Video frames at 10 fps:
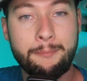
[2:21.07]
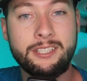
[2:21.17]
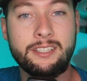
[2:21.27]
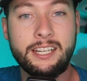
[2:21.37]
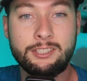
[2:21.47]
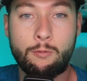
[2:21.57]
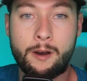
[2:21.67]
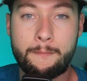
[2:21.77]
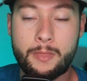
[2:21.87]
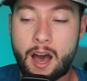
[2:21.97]
But the next
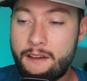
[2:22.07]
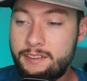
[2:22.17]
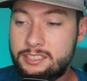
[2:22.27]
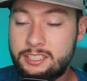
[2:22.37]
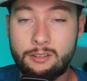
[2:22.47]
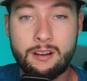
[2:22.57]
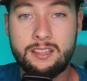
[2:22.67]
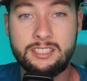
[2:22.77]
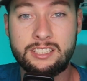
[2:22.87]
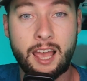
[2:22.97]
one, obviously, going
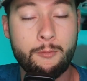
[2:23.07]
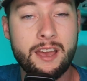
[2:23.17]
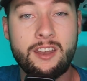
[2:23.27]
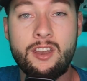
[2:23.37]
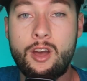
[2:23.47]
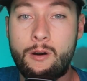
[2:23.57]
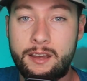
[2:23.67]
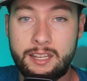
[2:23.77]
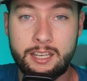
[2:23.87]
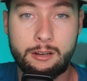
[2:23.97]
into this night, we had no
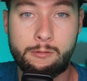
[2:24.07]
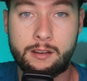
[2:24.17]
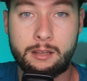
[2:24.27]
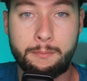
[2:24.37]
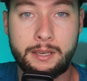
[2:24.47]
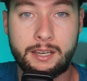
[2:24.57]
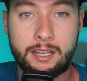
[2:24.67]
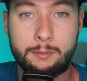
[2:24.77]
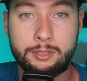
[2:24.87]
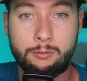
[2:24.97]
idea who we are going to pick
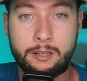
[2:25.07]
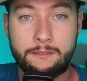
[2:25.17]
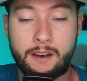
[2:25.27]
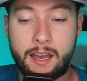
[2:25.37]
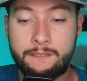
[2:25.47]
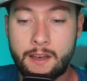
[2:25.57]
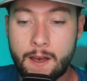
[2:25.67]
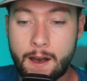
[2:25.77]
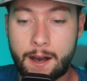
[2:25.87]
at number 25.